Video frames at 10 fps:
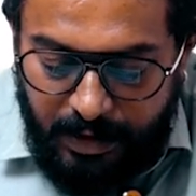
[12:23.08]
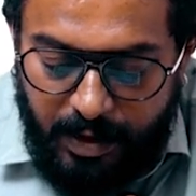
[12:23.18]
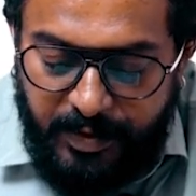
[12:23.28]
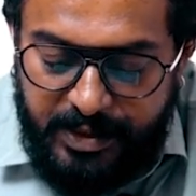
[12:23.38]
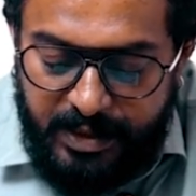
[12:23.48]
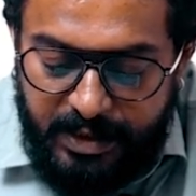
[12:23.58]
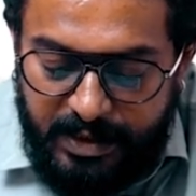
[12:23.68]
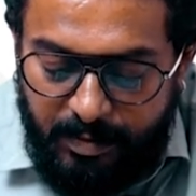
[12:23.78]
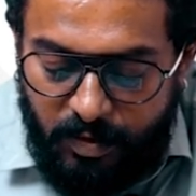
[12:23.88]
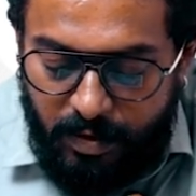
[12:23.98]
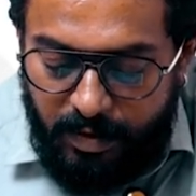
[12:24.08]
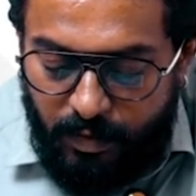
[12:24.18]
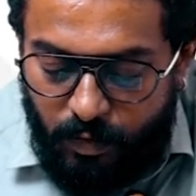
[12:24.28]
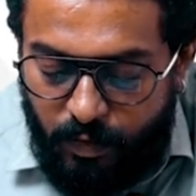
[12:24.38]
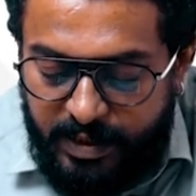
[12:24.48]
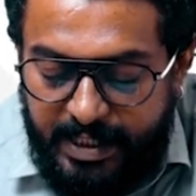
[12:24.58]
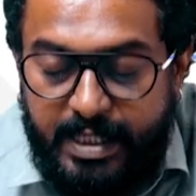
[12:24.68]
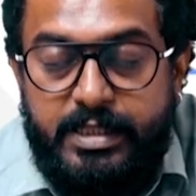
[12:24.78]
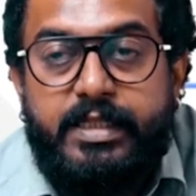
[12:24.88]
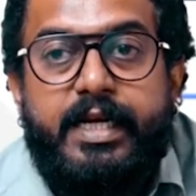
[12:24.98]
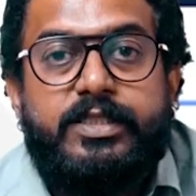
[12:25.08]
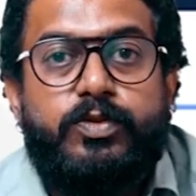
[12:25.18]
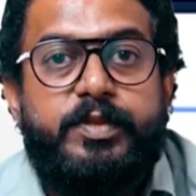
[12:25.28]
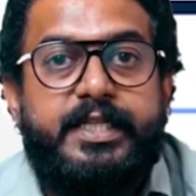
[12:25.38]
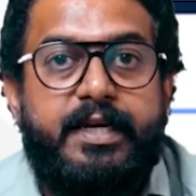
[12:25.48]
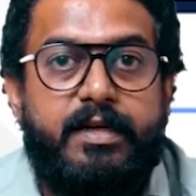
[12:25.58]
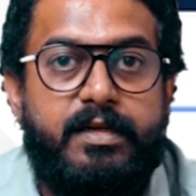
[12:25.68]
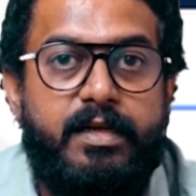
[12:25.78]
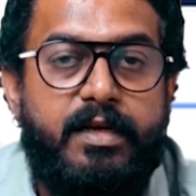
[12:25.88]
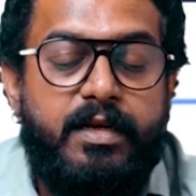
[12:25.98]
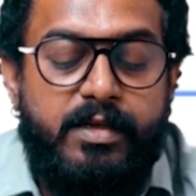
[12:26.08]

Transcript: The question is about which action has to be taken.